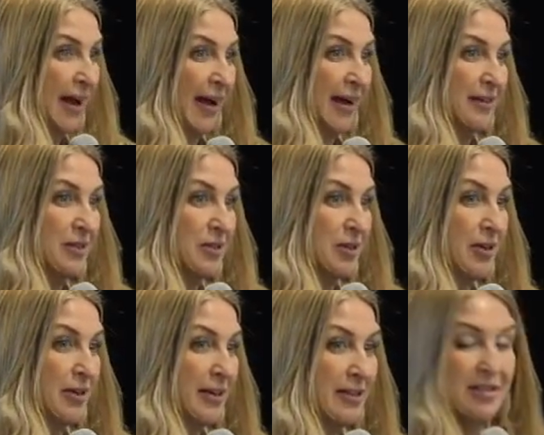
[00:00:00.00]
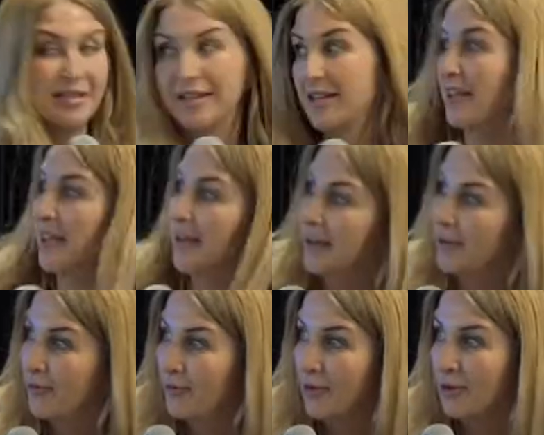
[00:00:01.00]
And uh, let's see
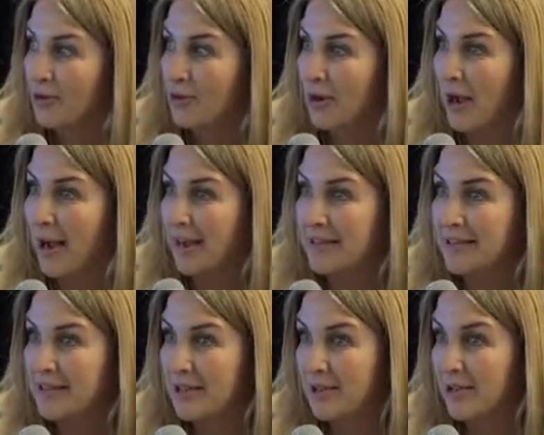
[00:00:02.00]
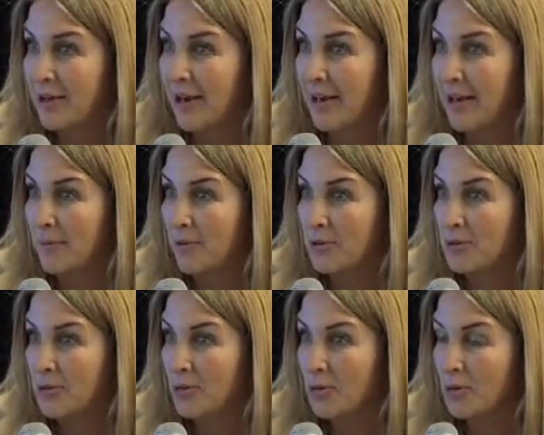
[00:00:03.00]
if uh, you guys uh, are able
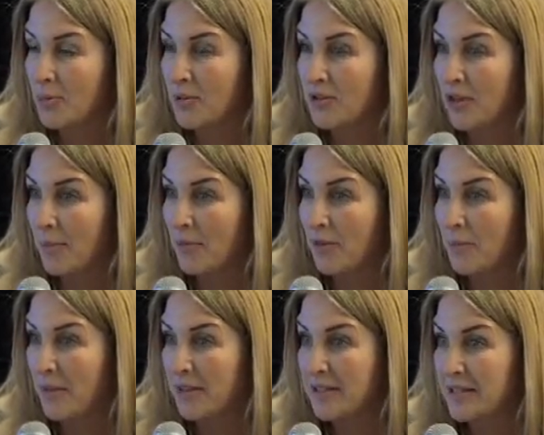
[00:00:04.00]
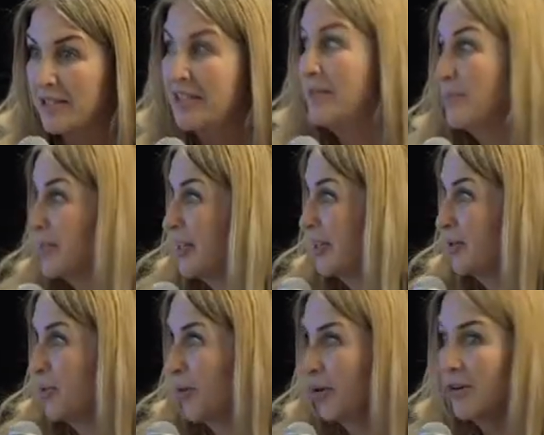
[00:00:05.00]
to be some of the best teams in
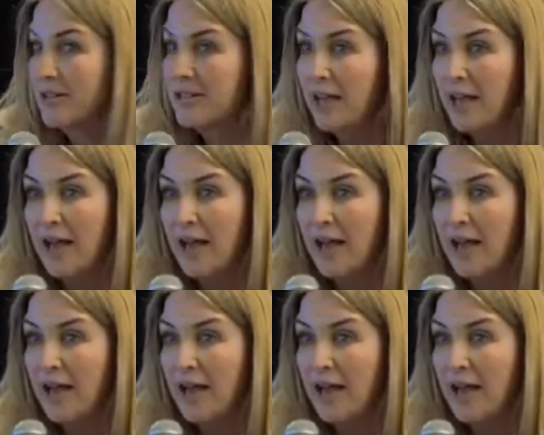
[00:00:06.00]
the world.